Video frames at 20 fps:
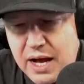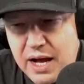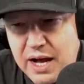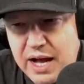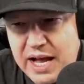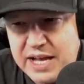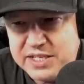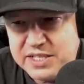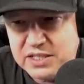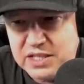uh,
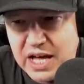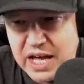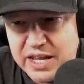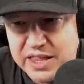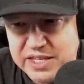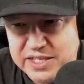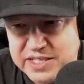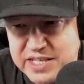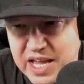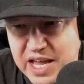has a lot of
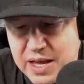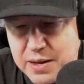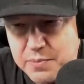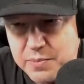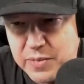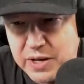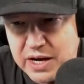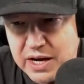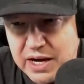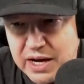the
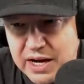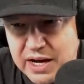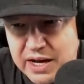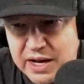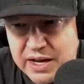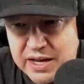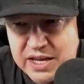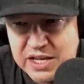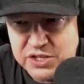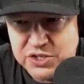same
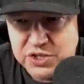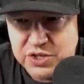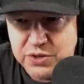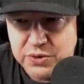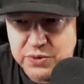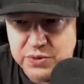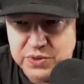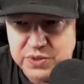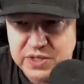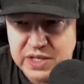uh,
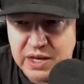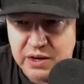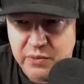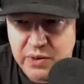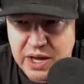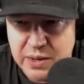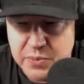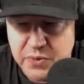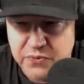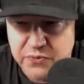issues that
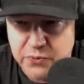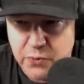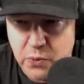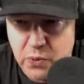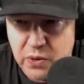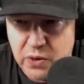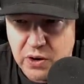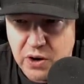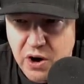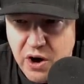we had
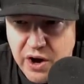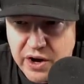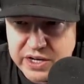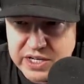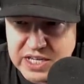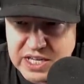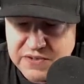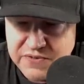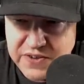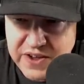before on
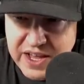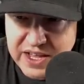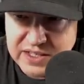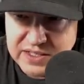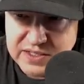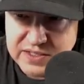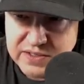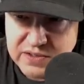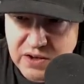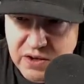
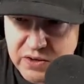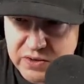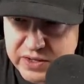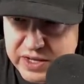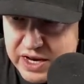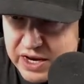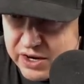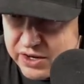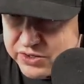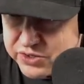defense. All
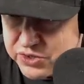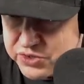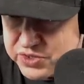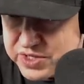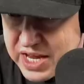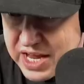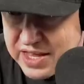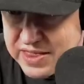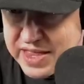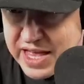characters
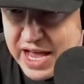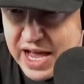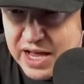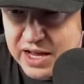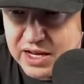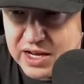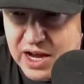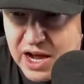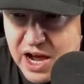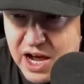gain
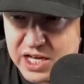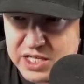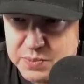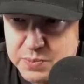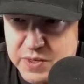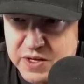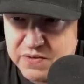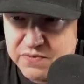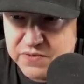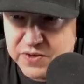that.
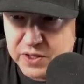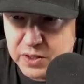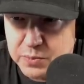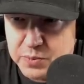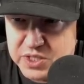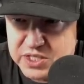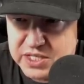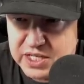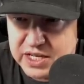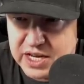Cosmic villain
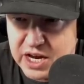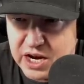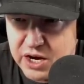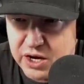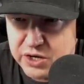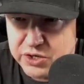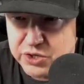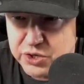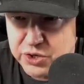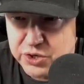mystic
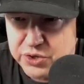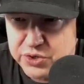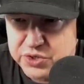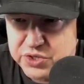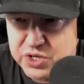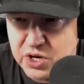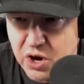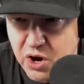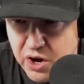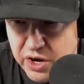
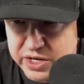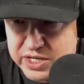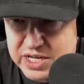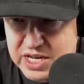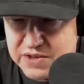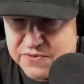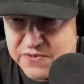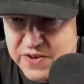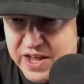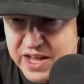characters on
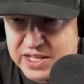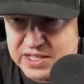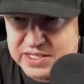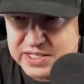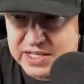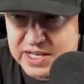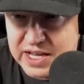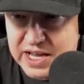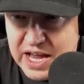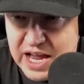
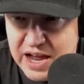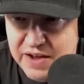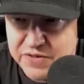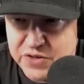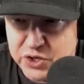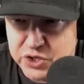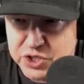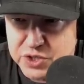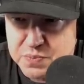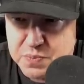defense have
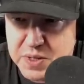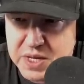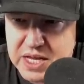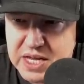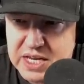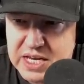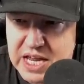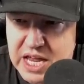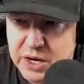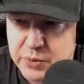their
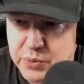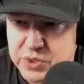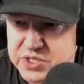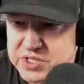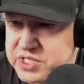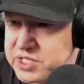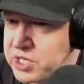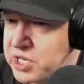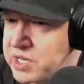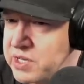speed and
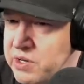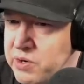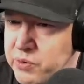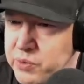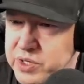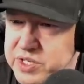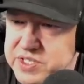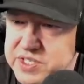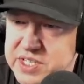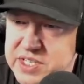resi
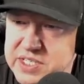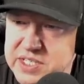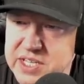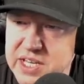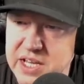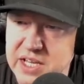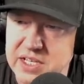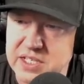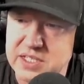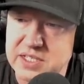
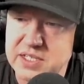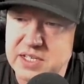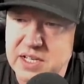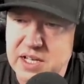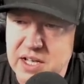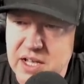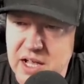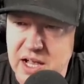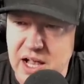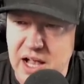resistance
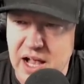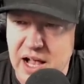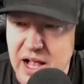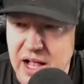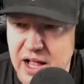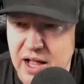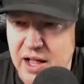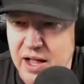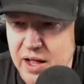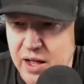
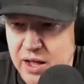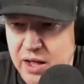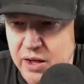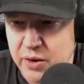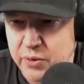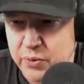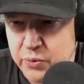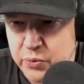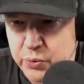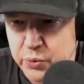
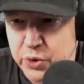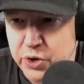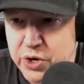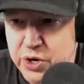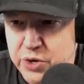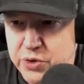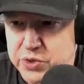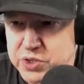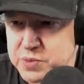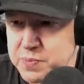uh,
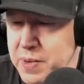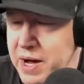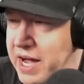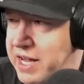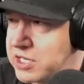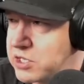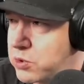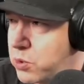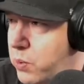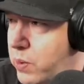reduced
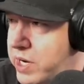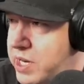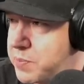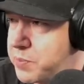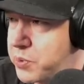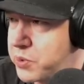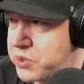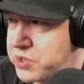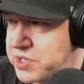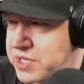by
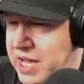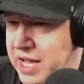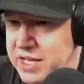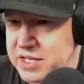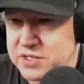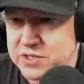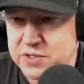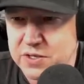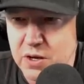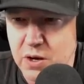
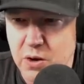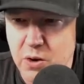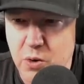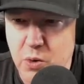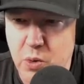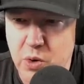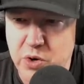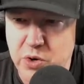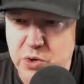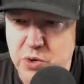20%.
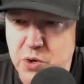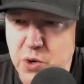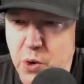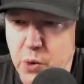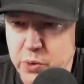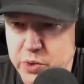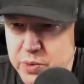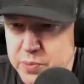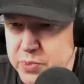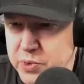So
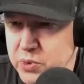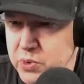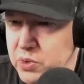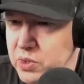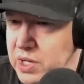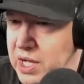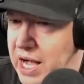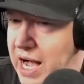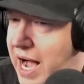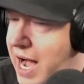
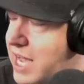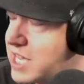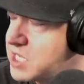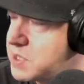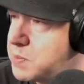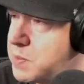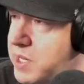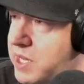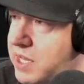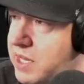notable
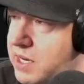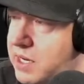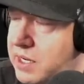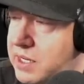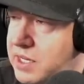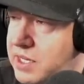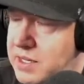cosmic